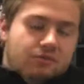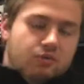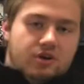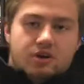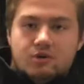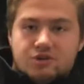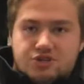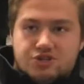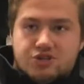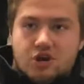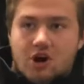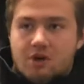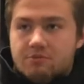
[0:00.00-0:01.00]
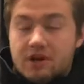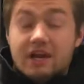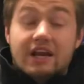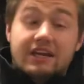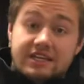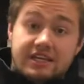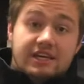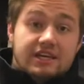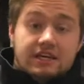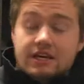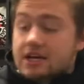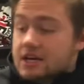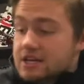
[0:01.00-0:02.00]
and what note is sharp in a
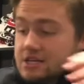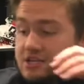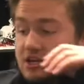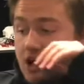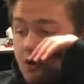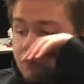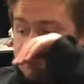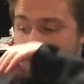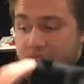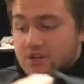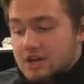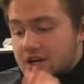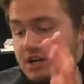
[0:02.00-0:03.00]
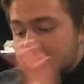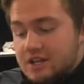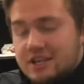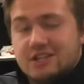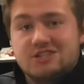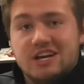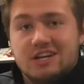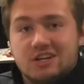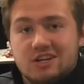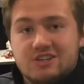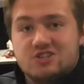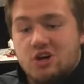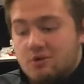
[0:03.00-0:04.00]
key? So let's take a look
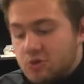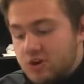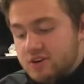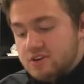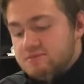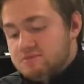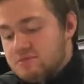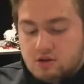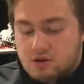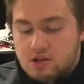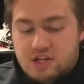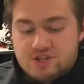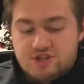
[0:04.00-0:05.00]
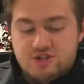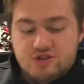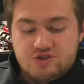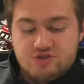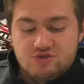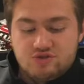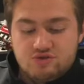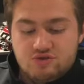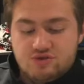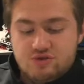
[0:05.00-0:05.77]
in the song book. Let's do